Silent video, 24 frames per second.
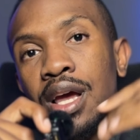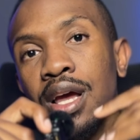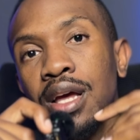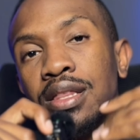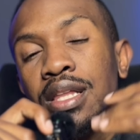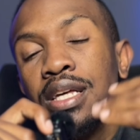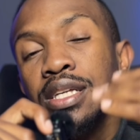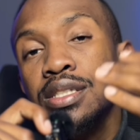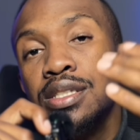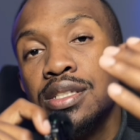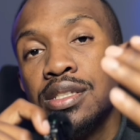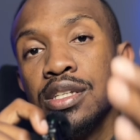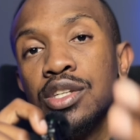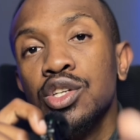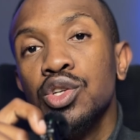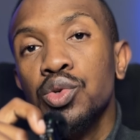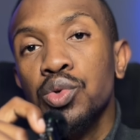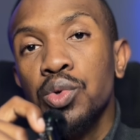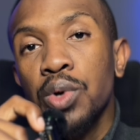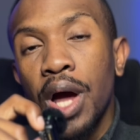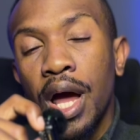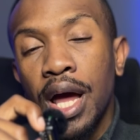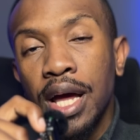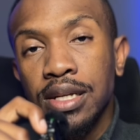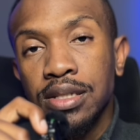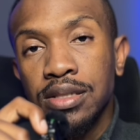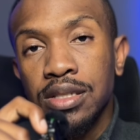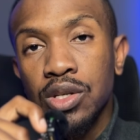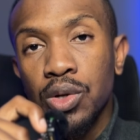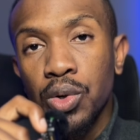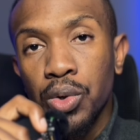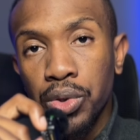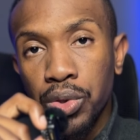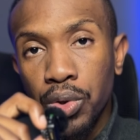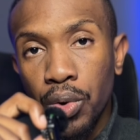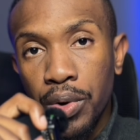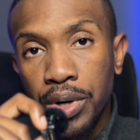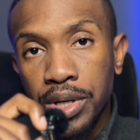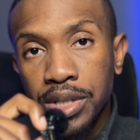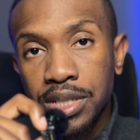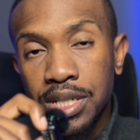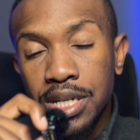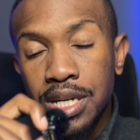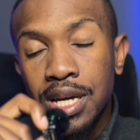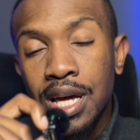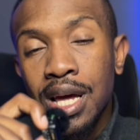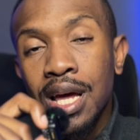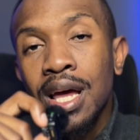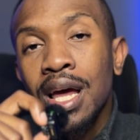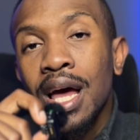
They see you as the authority,